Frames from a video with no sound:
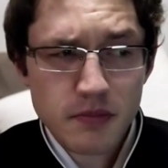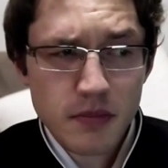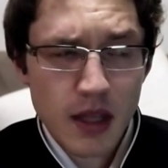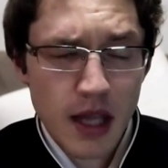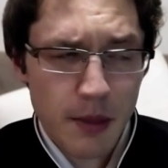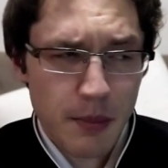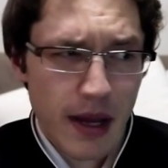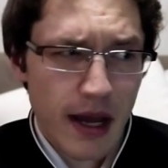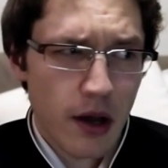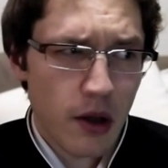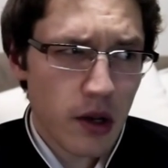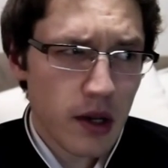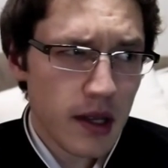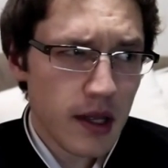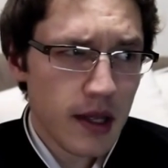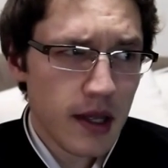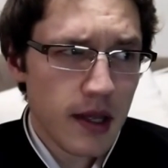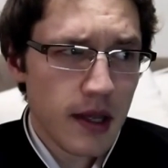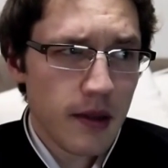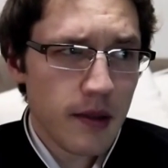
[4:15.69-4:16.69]
about
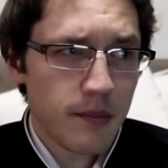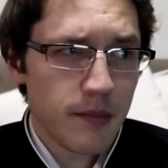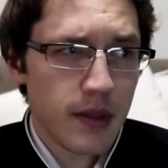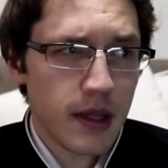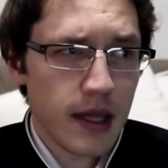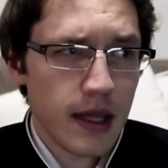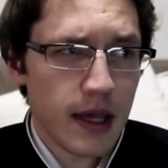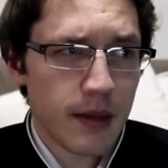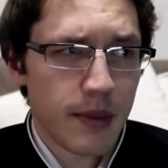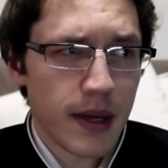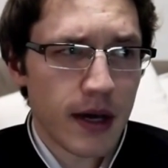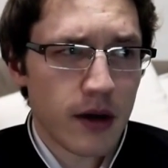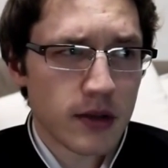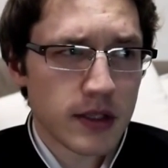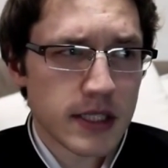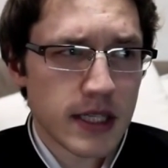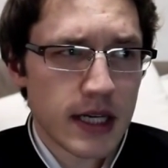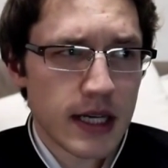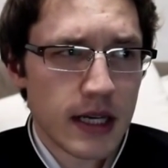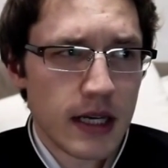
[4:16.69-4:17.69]

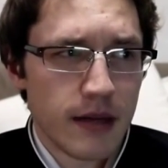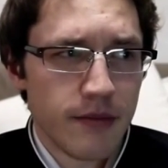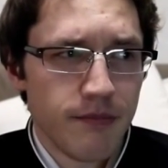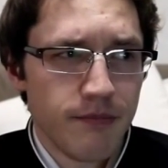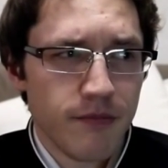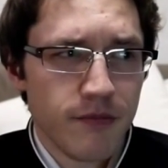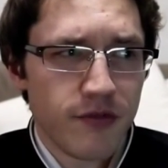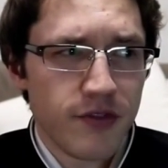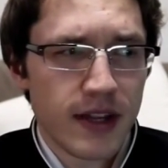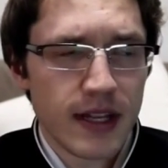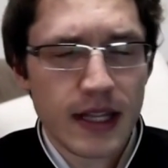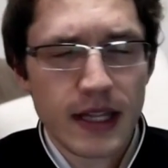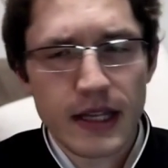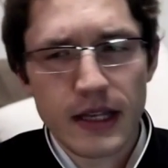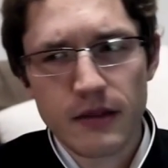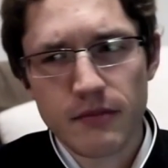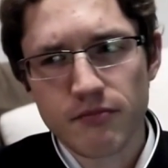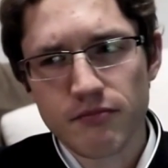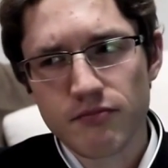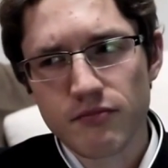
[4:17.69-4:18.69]

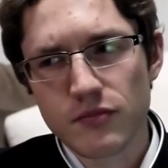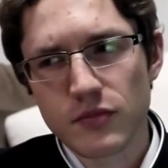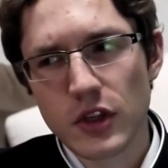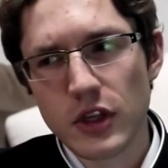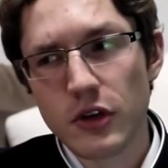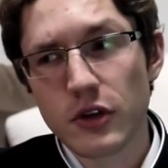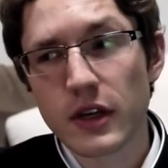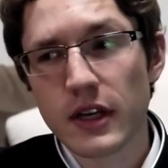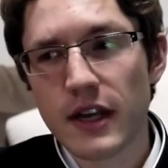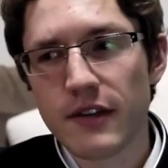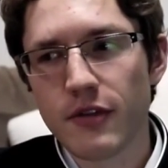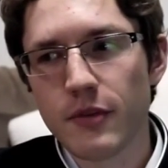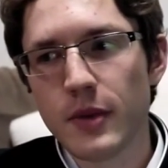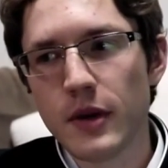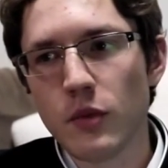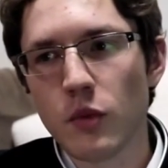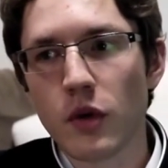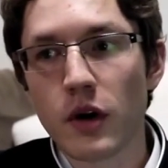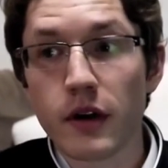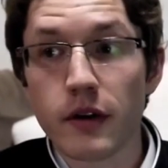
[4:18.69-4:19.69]
feeling that you can never
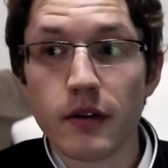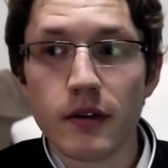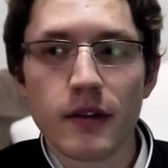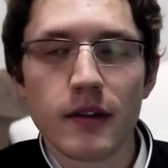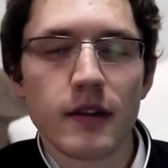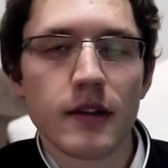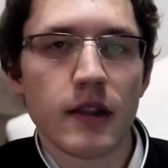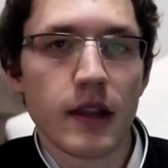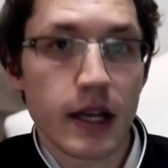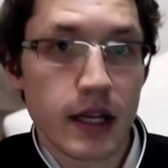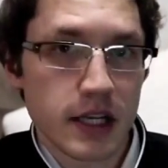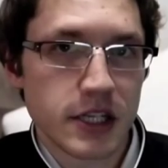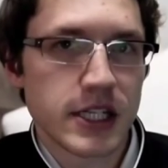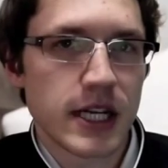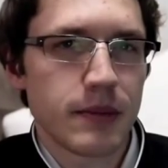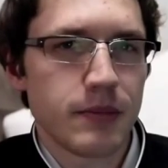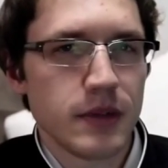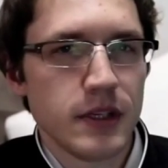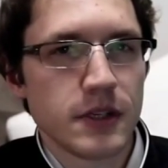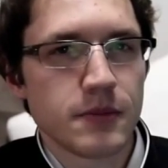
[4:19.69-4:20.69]
be one like a
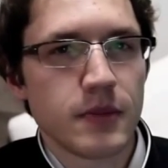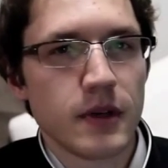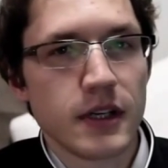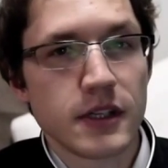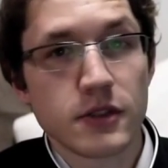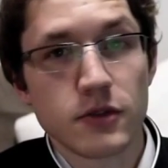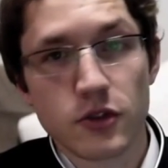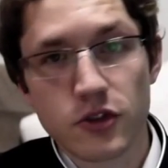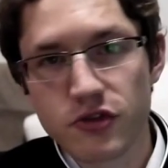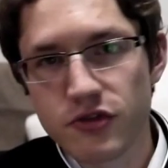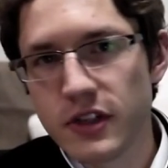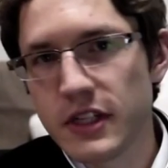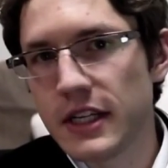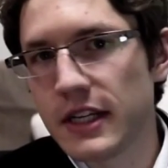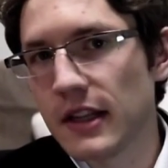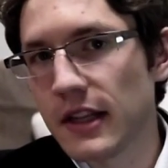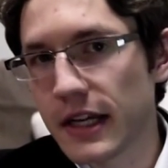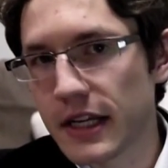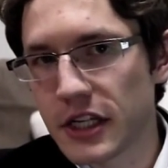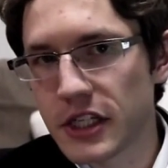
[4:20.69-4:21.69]
Japanese person, or
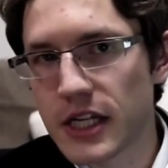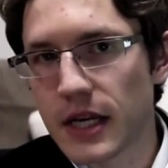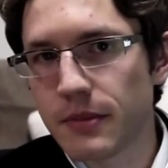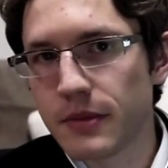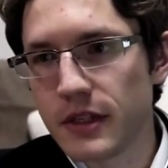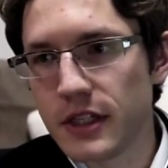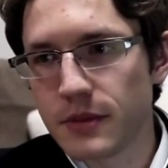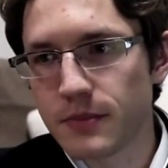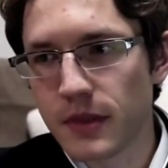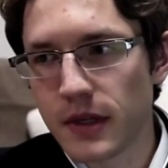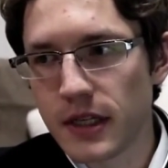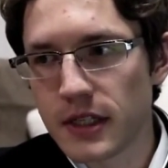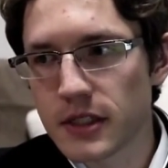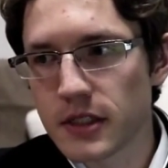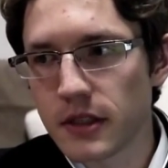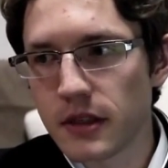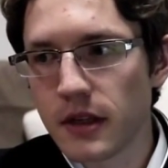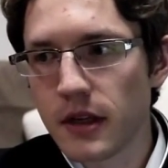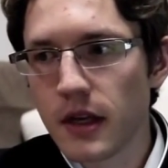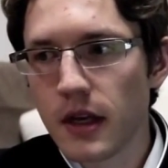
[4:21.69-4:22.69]
treated like a Japanese
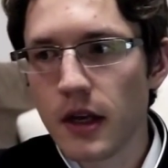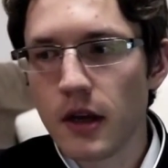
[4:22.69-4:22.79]
person,